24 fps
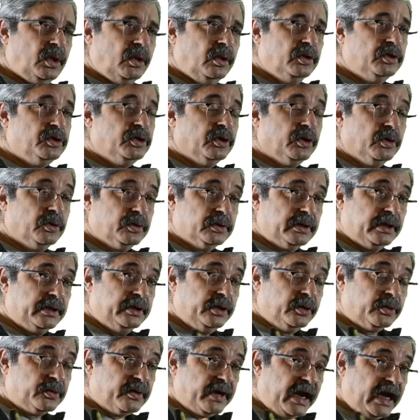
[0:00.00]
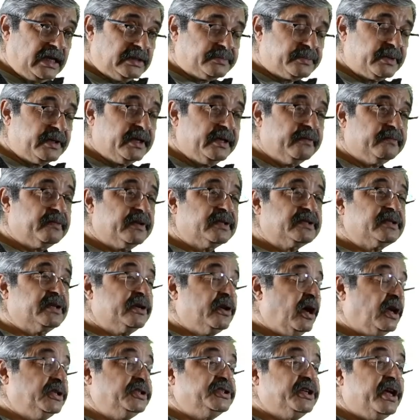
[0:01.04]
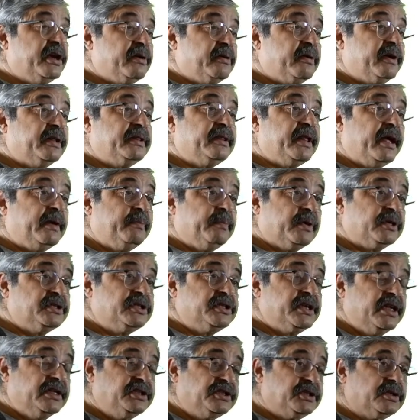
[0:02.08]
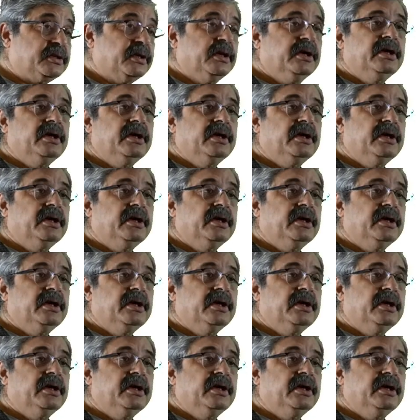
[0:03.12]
grasp the leaflets and not generate that much tension,